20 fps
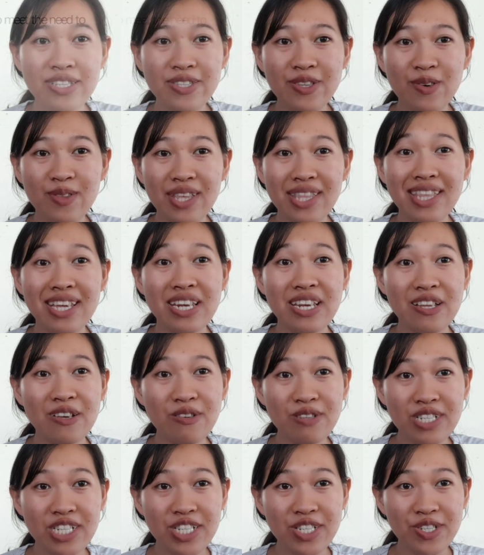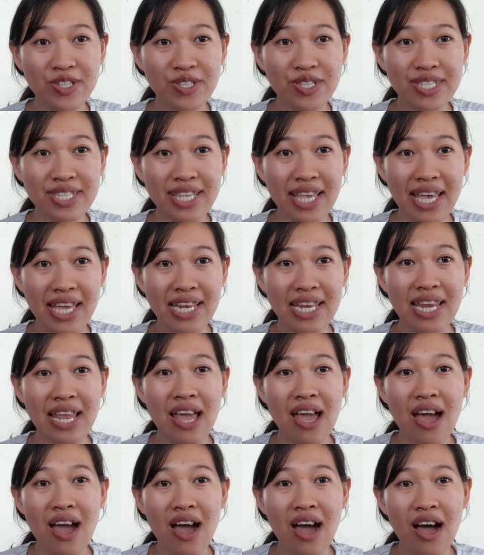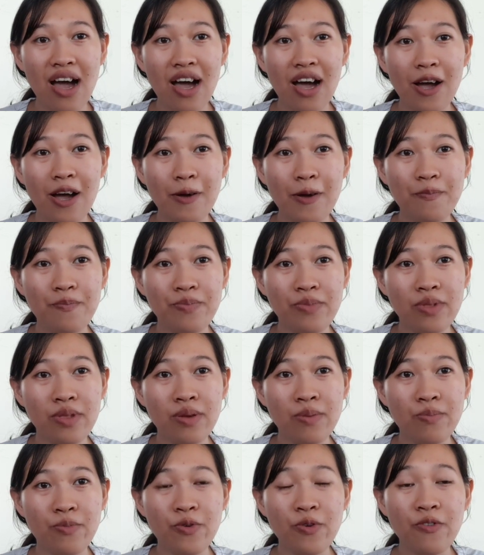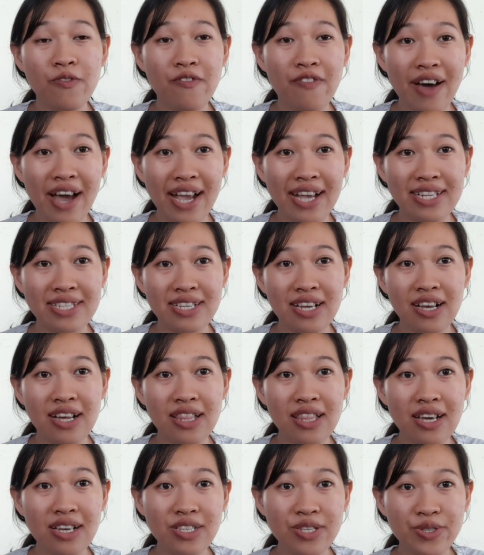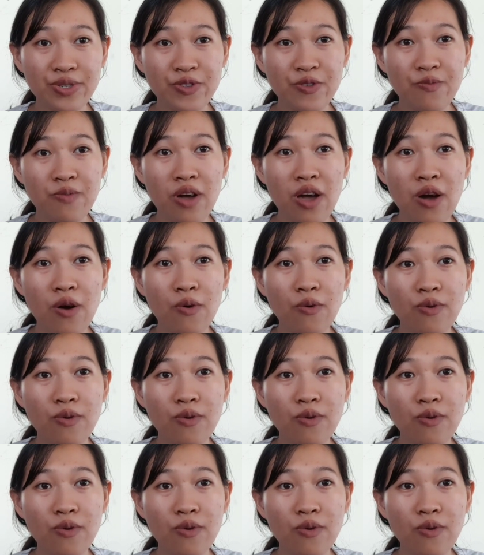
so that the new teachers can provide a classroom